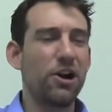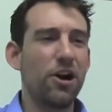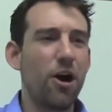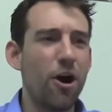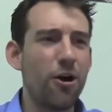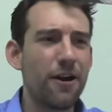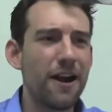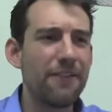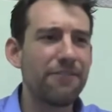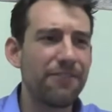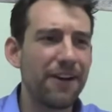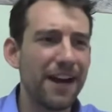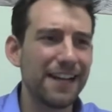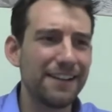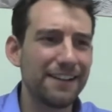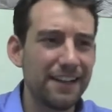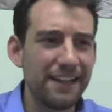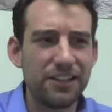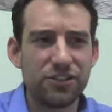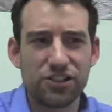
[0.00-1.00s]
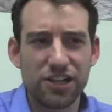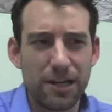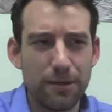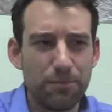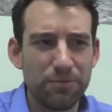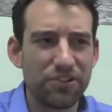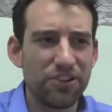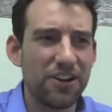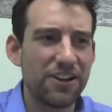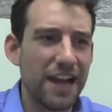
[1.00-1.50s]
put RFID
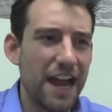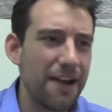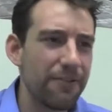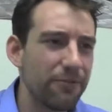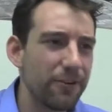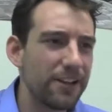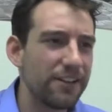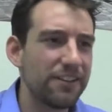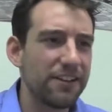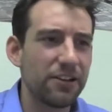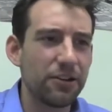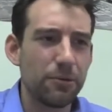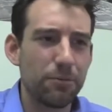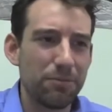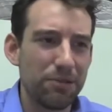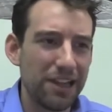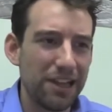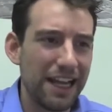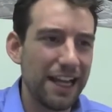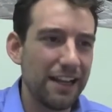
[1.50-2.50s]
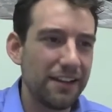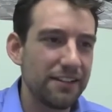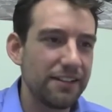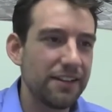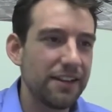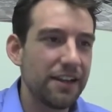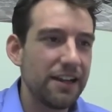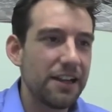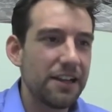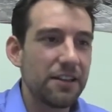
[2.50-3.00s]
chips on every single
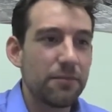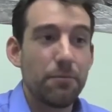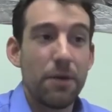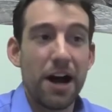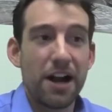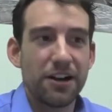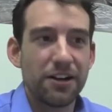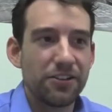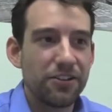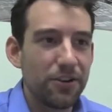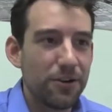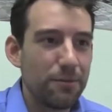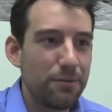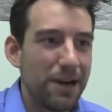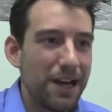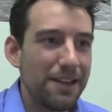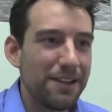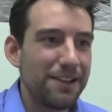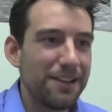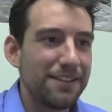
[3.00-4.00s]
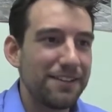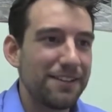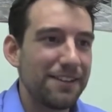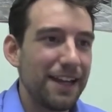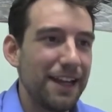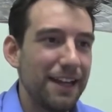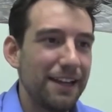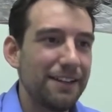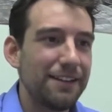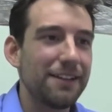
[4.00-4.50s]
plant, monitored by the
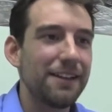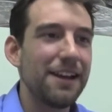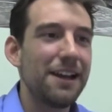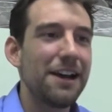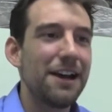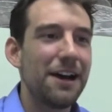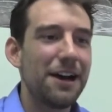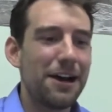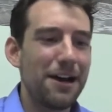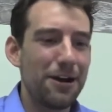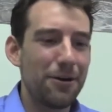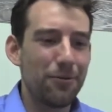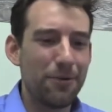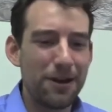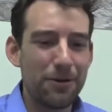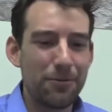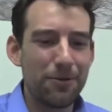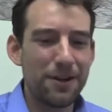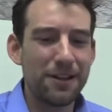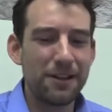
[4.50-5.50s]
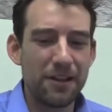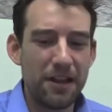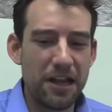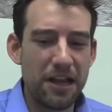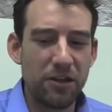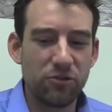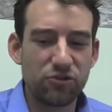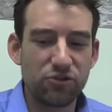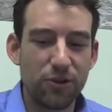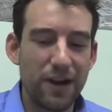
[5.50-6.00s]
state. When
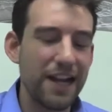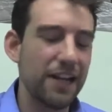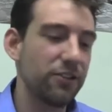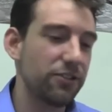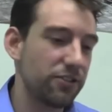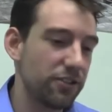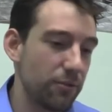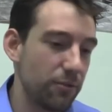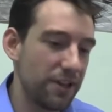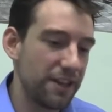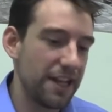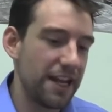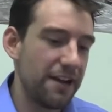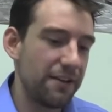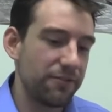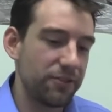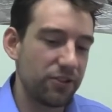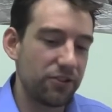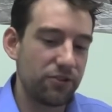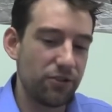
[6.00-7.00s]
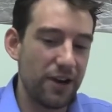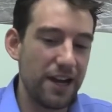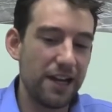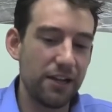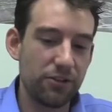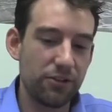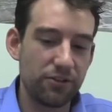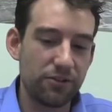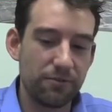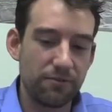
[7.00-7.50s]
they have to
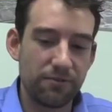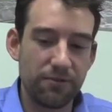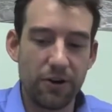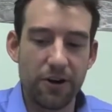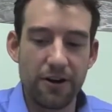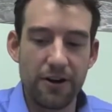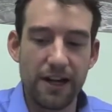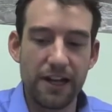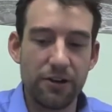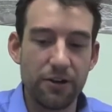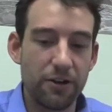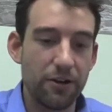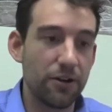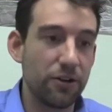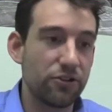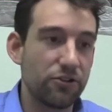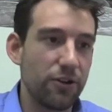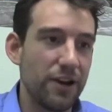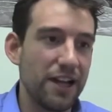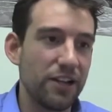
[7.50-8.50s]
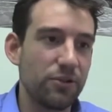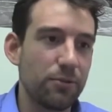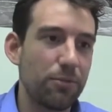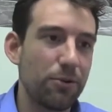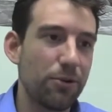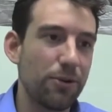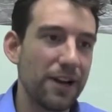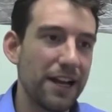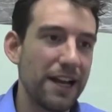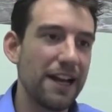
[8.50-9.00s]
transfer it or
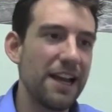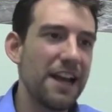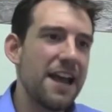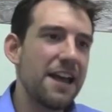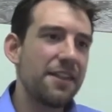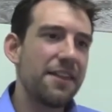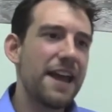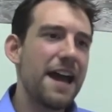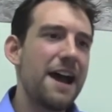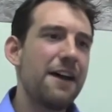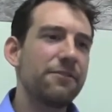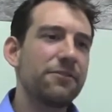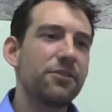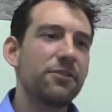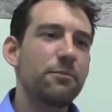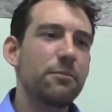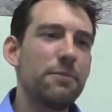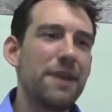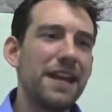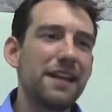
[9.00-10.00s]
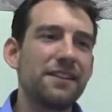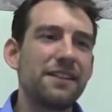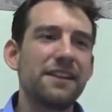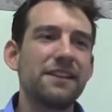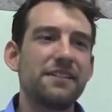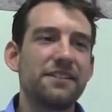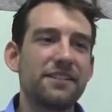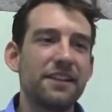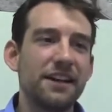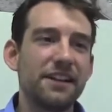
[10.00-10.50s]
transport it, they have to make
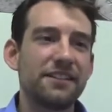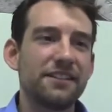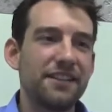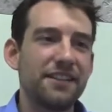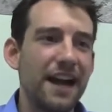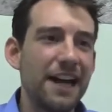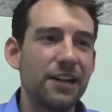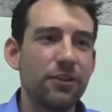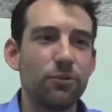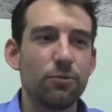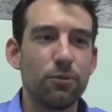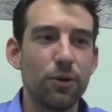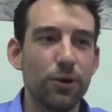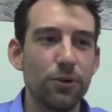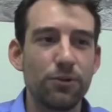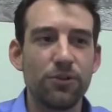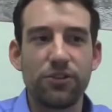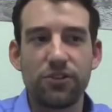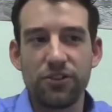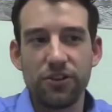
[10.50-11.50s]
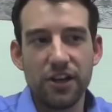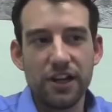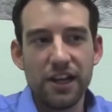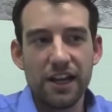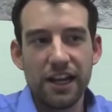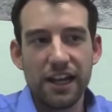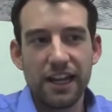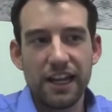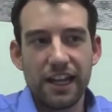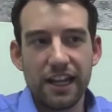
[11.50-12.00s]
these assigned routes.
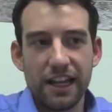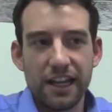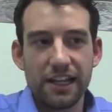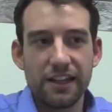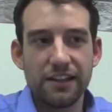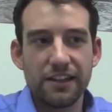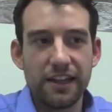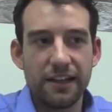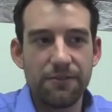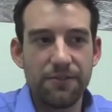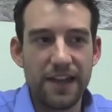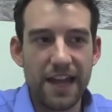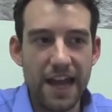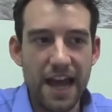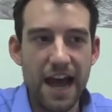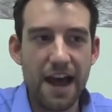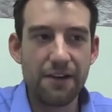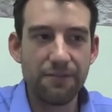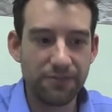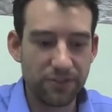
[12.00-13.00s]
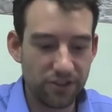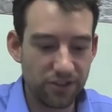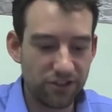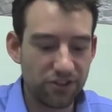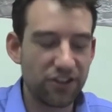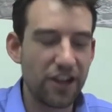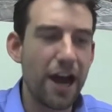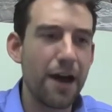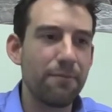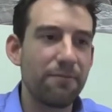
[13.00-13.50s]
And if they have to
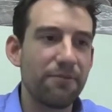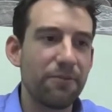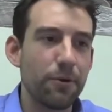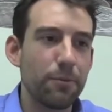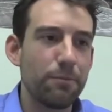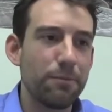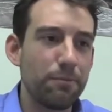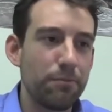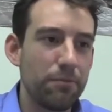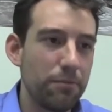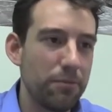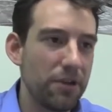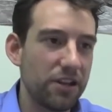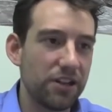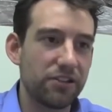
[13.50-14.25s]
stop to